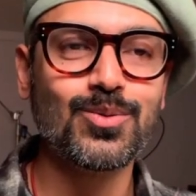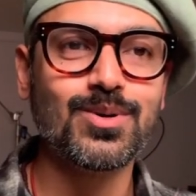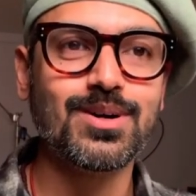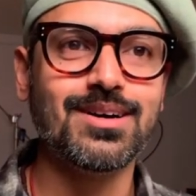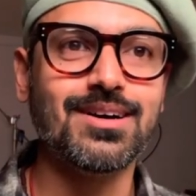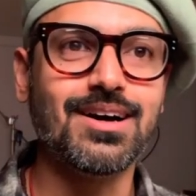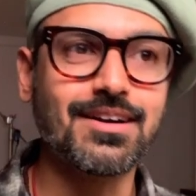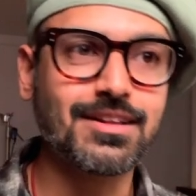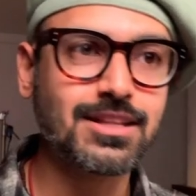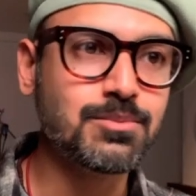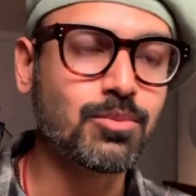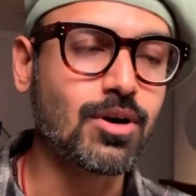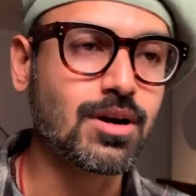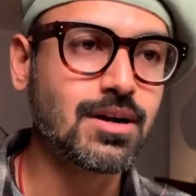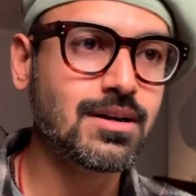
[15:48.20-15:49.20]
under the
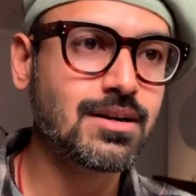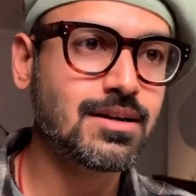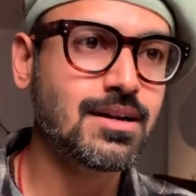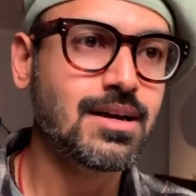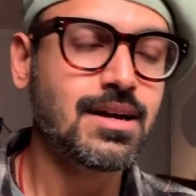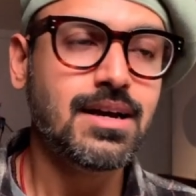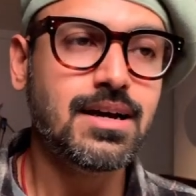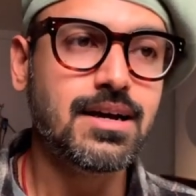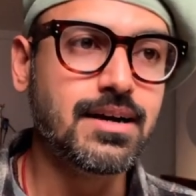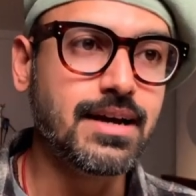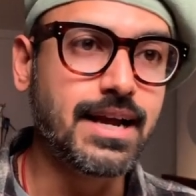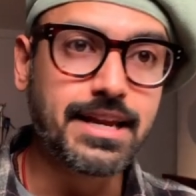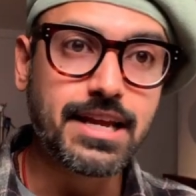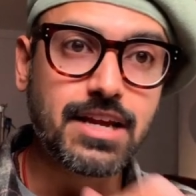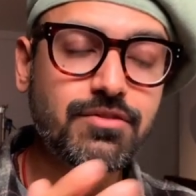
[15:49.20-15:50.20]
bottle
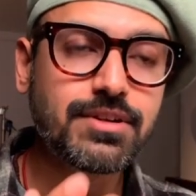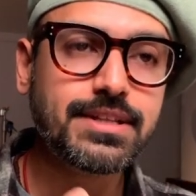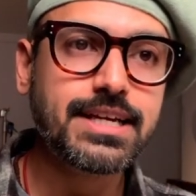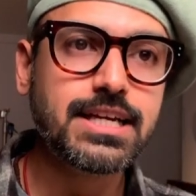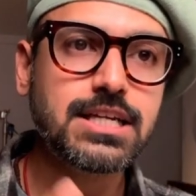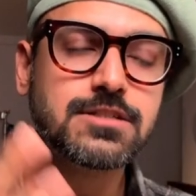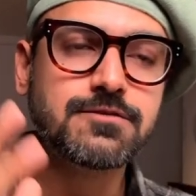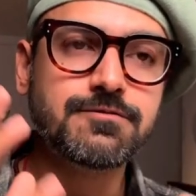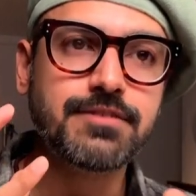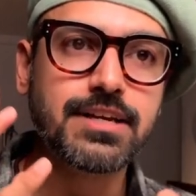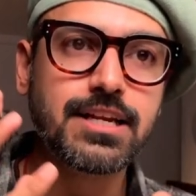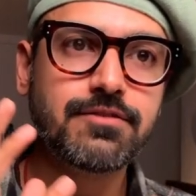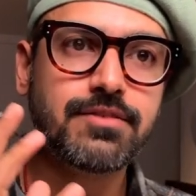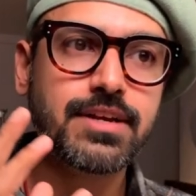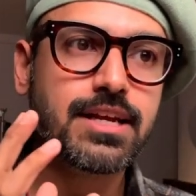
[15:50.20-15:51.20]
and everything is
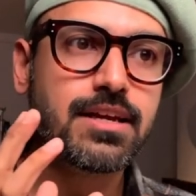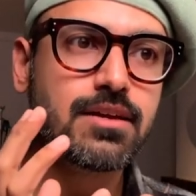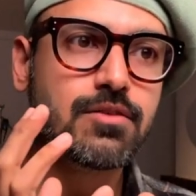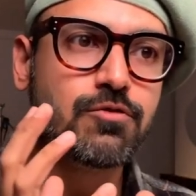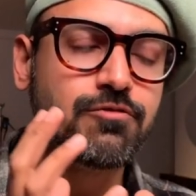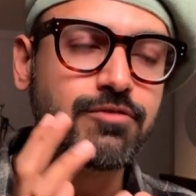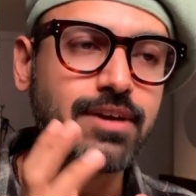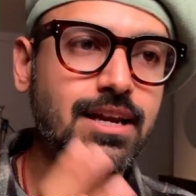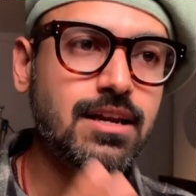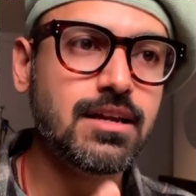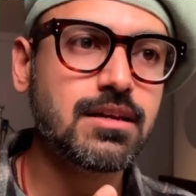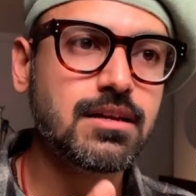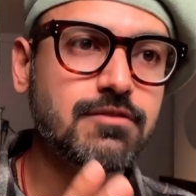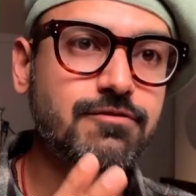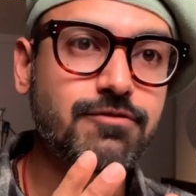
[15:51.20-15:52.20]
very
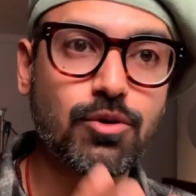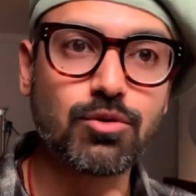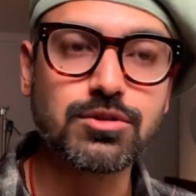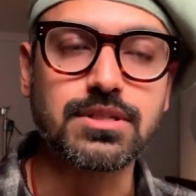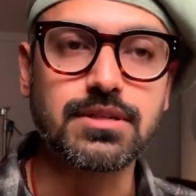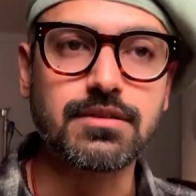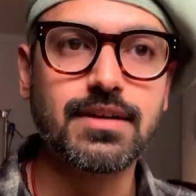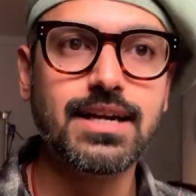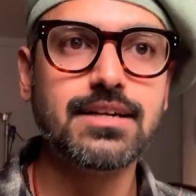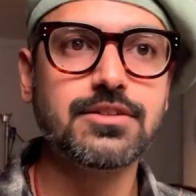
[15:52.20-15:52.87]
well frozen, right?